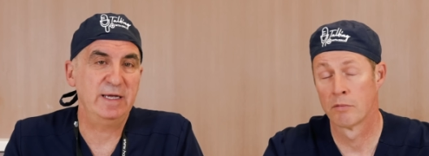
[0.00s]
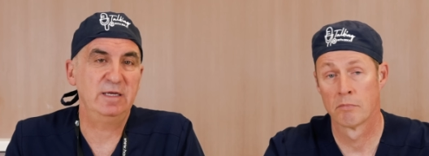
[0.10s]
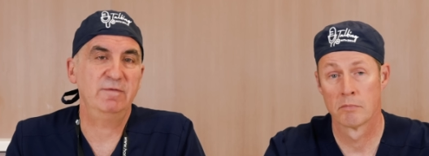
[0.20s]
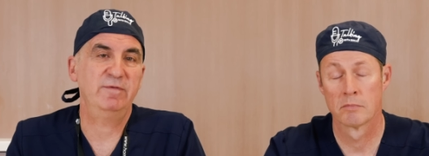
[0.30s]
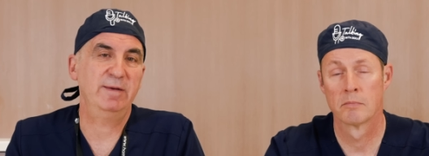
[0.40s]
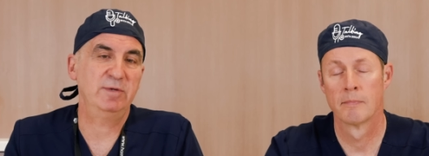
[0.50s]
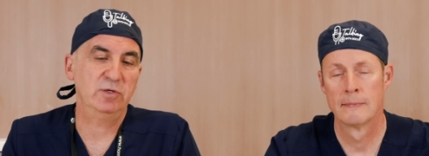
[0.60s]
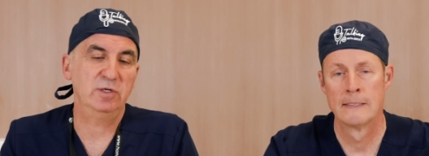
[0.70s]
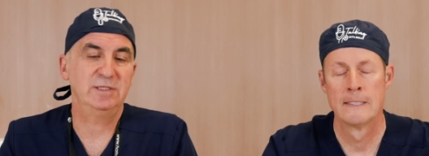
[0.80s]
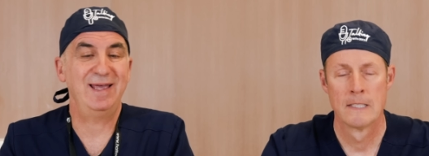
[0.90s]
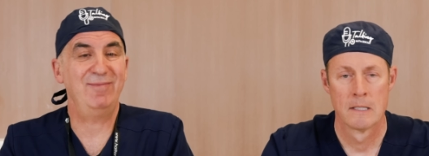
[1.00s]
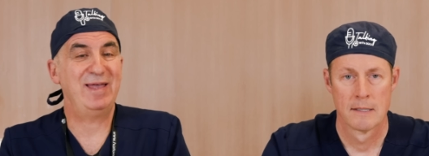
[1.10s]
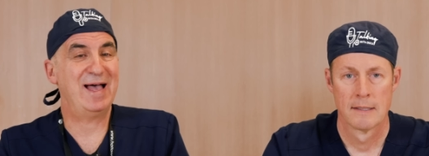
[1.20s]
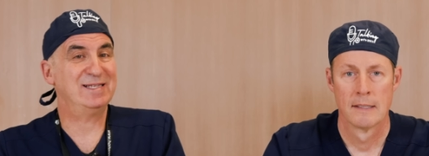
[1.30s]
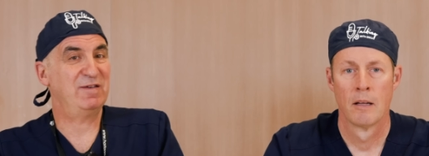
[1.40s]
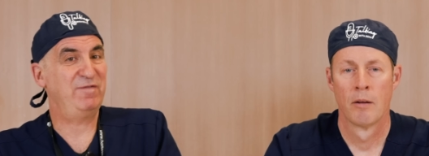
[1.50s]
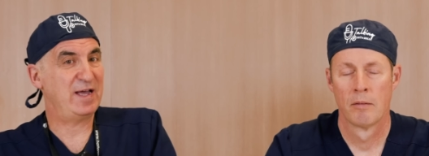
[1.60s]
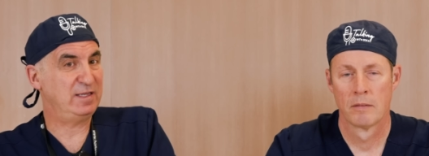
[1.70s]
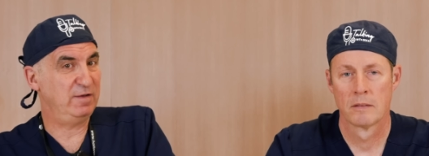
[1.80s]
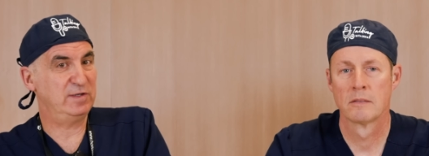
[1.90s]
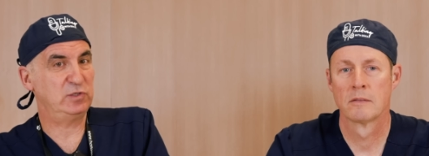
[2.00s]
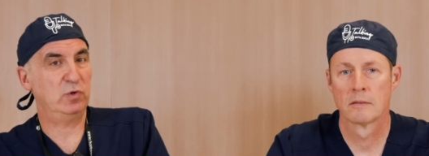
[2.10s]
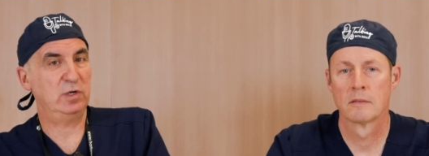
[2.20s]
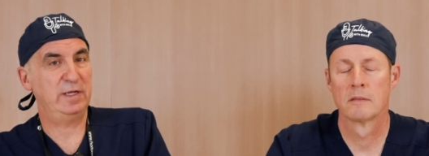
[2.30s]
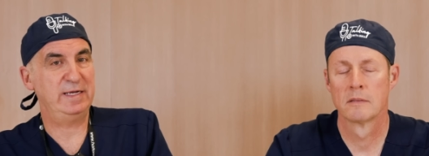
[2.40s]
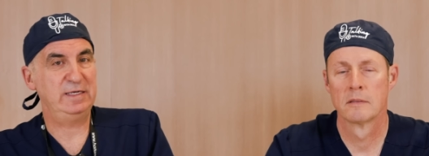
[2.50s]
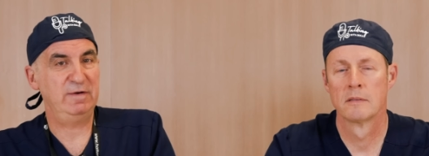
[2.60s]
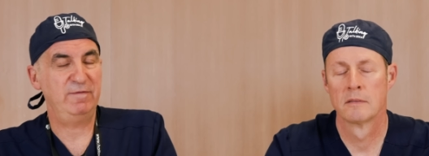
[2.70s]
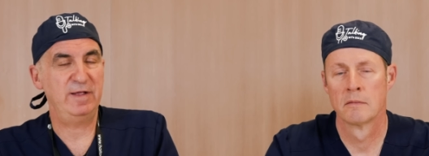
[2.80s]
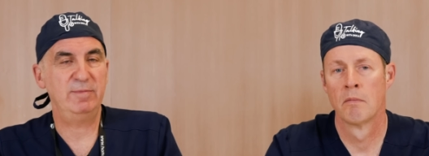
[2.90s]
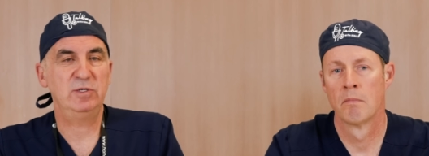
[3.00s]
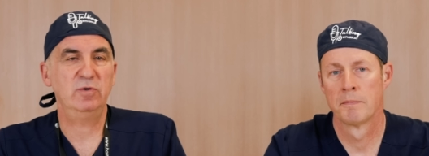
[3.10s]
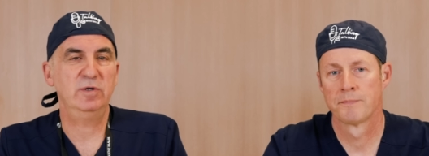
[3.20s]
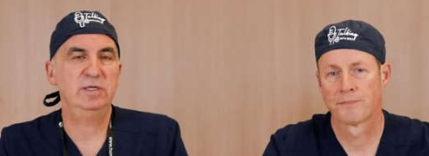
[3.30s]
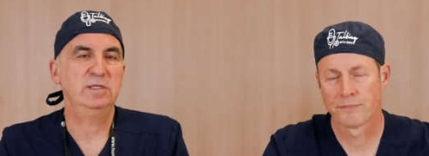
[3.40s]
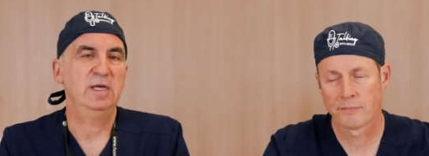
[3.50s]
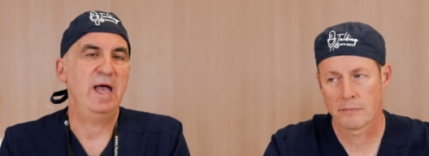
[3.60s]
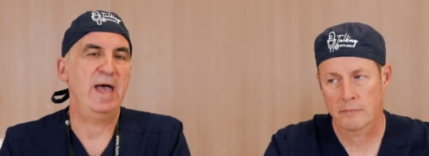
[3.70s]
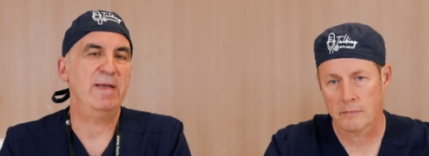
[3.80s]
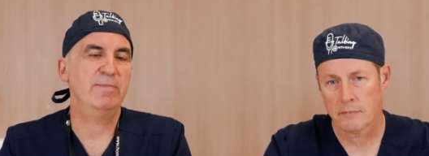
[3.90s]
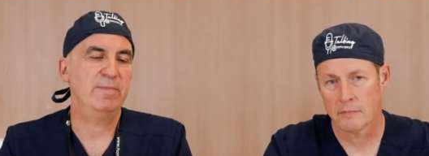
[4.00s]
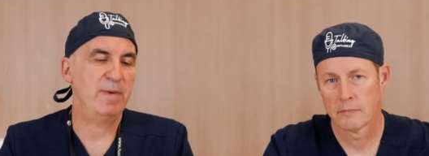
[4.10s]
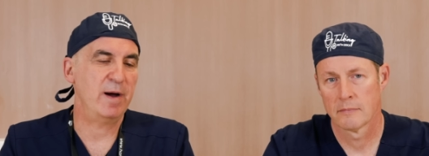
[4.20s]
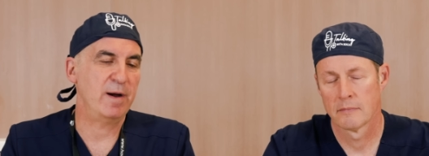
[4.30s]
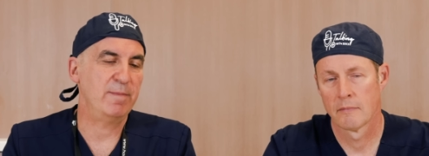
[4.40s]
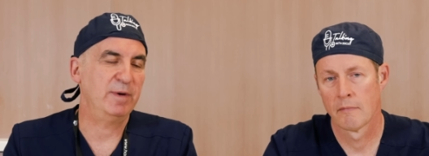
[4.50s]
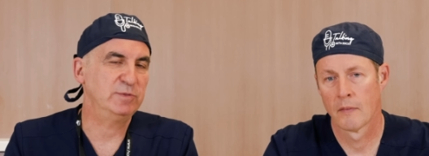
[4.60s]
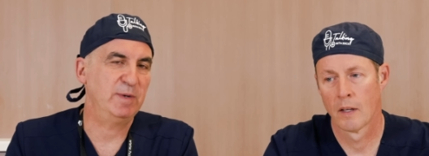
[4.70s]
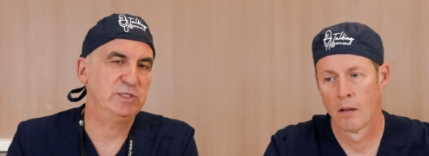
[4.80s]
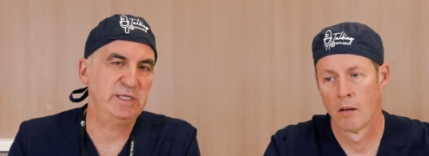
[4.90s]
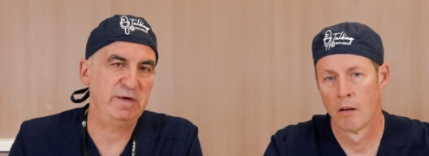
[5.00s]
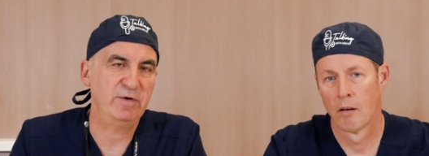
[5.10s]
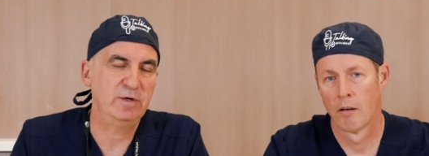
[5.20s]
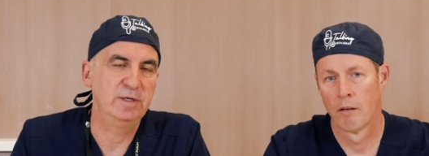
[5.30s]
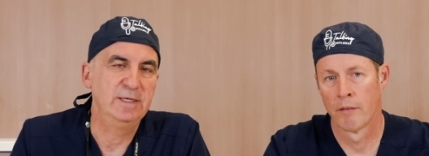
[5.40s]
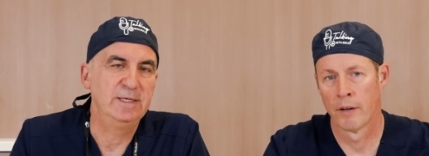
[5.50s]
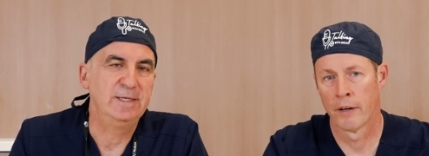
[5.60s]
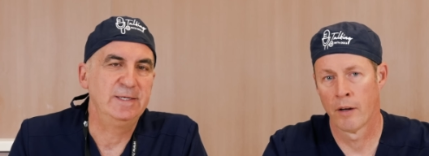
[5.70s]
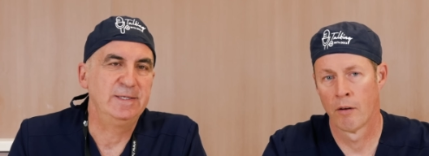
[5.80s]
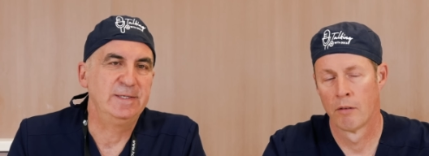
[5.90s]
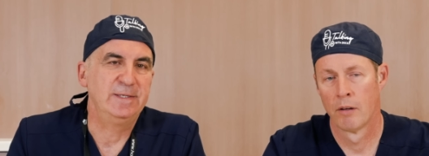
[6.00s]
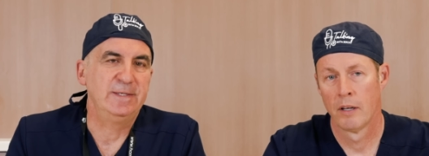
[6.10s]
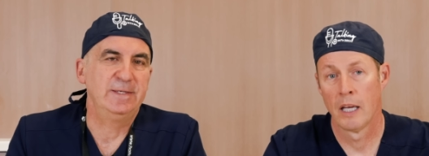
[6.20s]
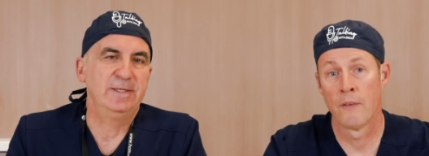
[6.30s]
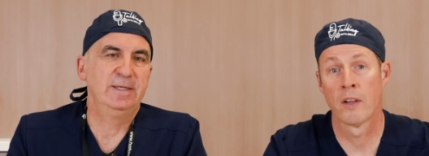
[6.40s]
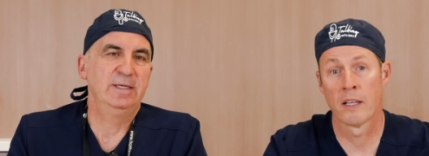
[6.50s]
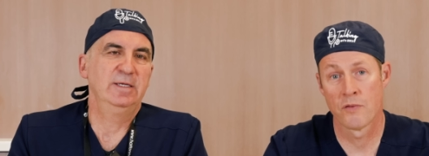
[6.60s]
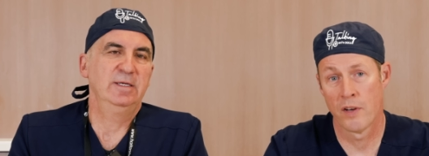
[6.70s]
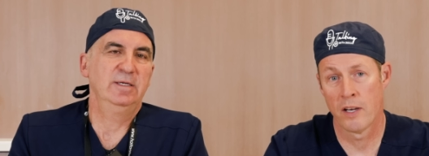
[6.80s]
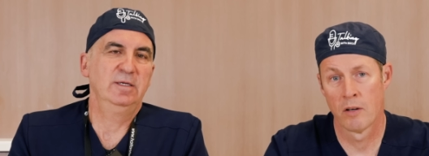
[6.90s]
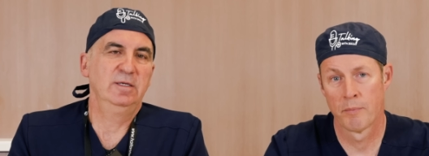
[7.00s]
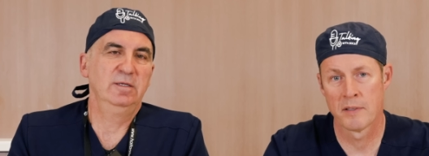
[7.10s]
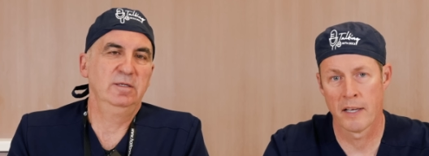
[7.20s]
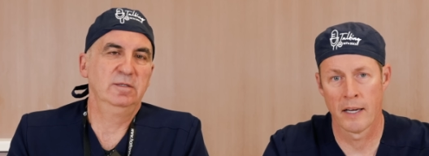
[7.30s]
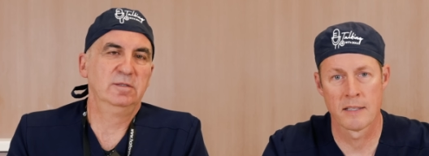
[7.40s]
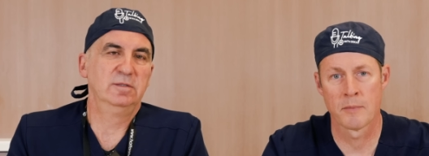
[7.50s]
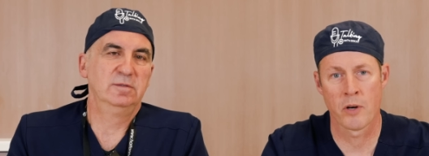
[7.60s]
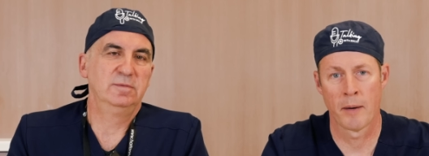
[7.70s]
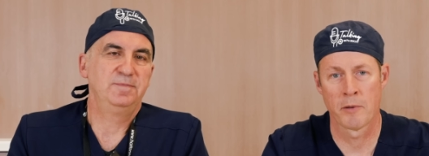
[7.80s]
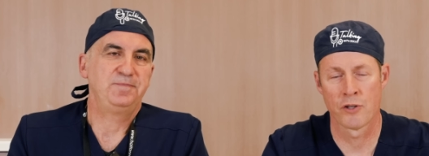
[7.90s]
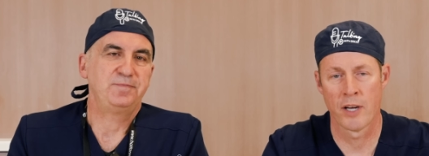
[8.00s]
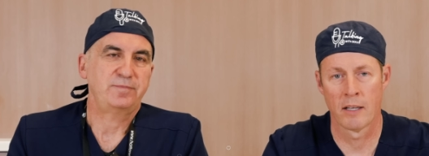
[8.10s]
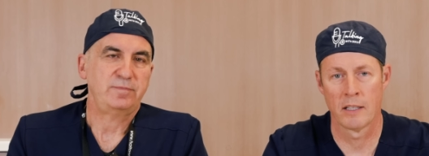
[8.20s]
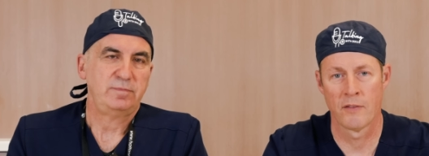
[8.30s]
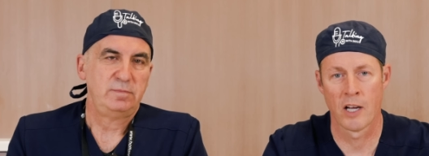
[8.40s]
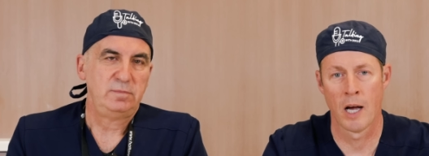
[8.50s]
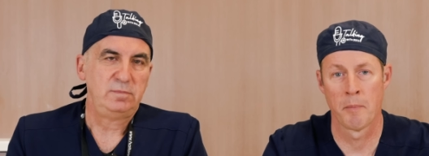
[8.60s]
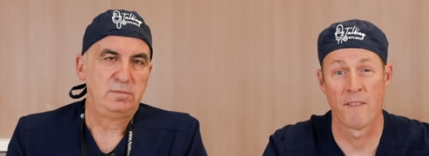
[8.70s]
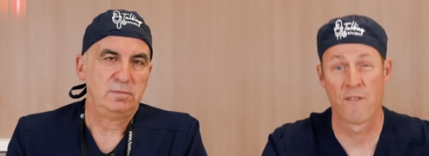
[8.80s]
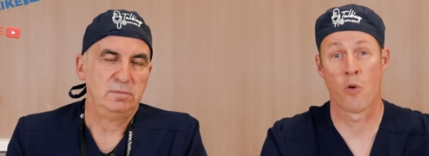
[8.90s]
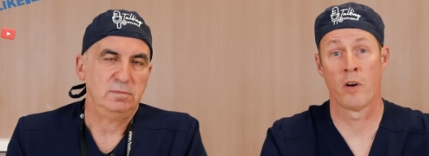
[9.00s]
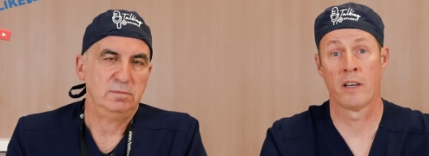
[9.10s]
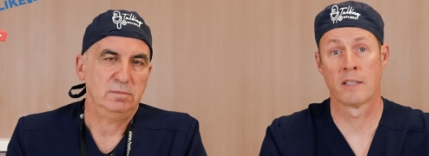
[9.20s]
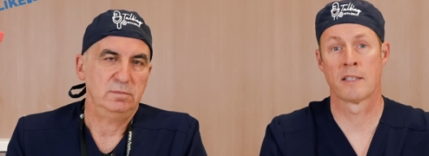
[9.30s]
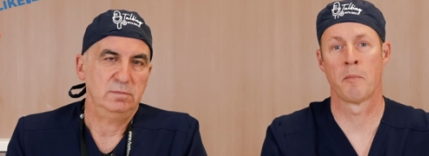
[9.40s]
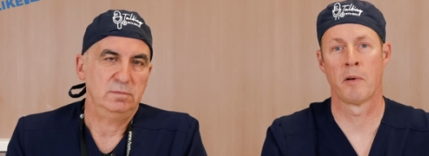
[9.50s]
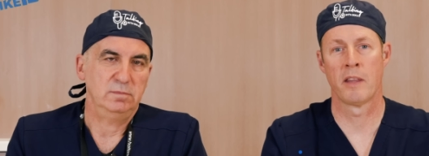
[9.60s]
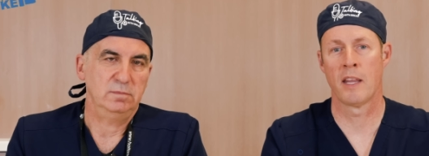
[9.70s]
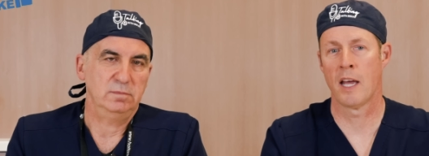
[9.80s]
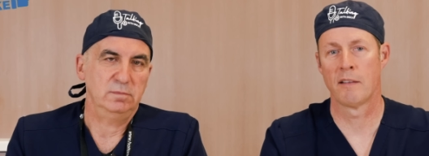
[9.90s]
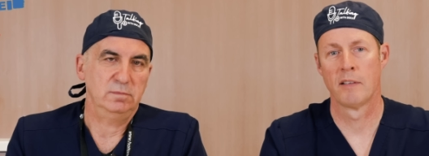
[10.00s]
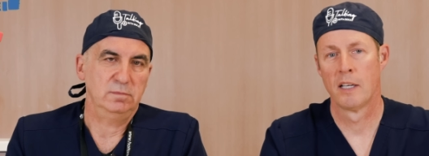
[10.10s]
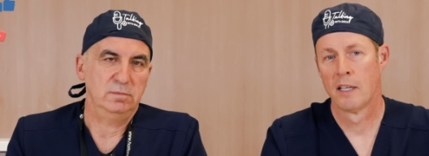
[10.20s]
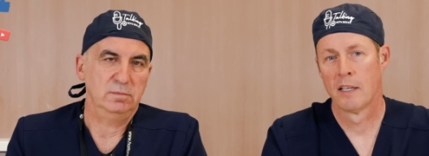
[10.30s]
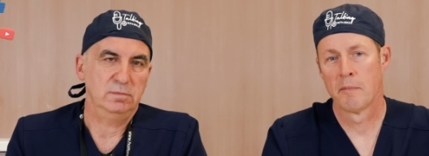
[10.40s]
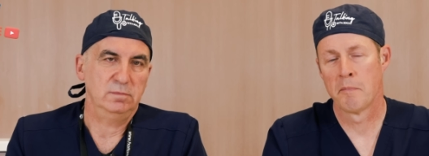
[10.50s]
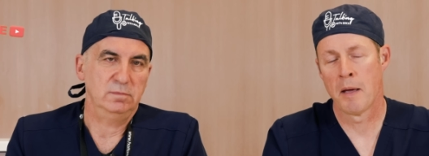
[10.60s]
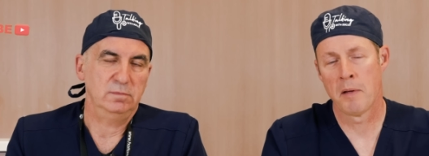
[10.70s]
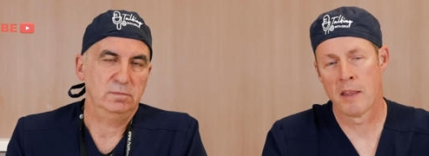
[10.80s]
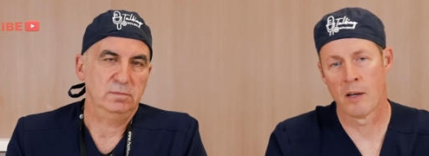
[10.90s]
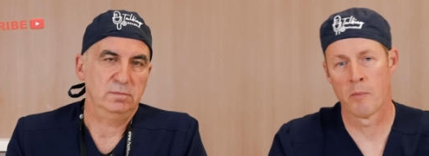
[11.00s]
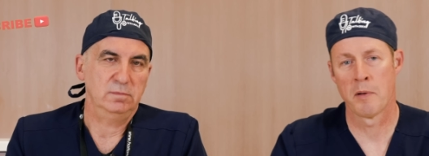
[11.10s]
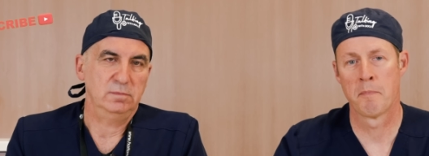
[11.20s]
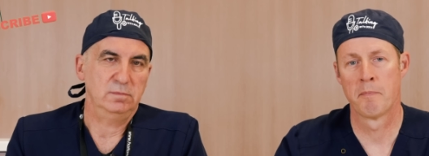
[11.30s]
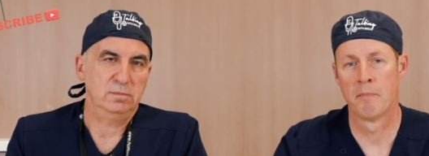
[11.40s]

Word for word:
Speaker 1: yes.
Speaker 2: anti-inflammatories can be as effective as oral anti-inflammatories and are much, much safer.
Speaker 1: There you go. If you like this video, please like it, subscribe to our channel, leave a comment, forward it to someone that maybe you think would be